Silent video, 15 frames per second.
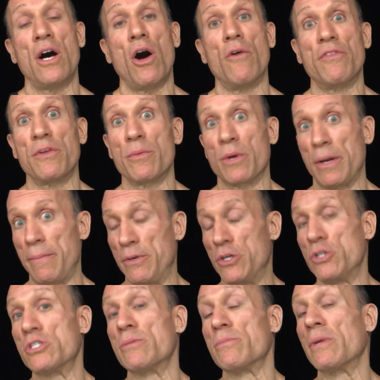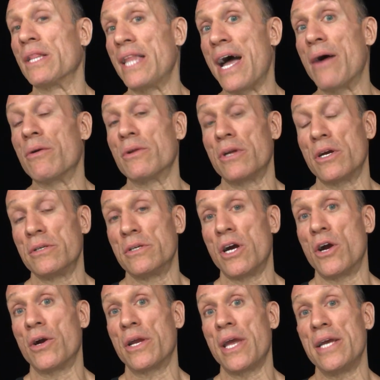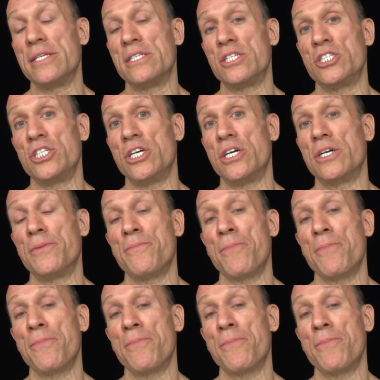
Hopefully we're going to produce some clown hurricanes this year.